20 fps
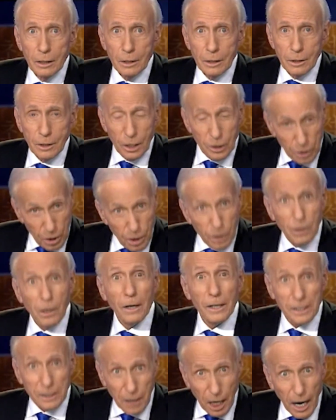The New
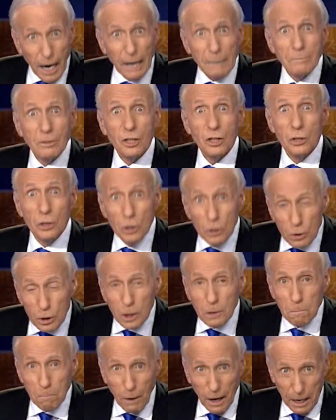York Times
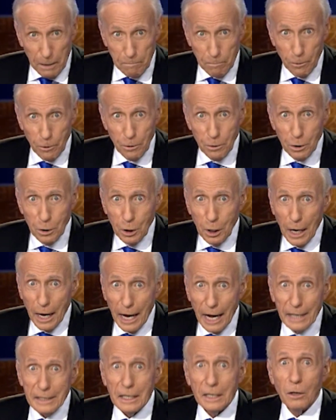newspaper
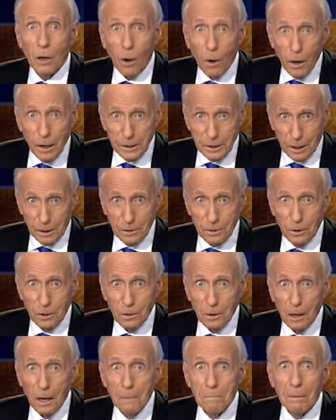had an
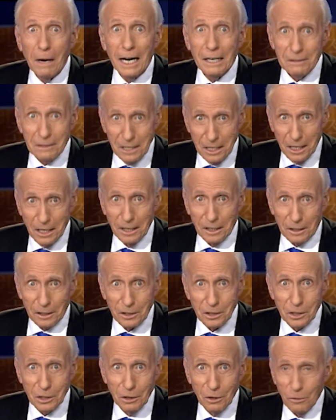article about
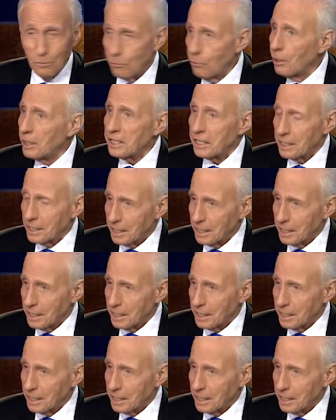tongues. What did it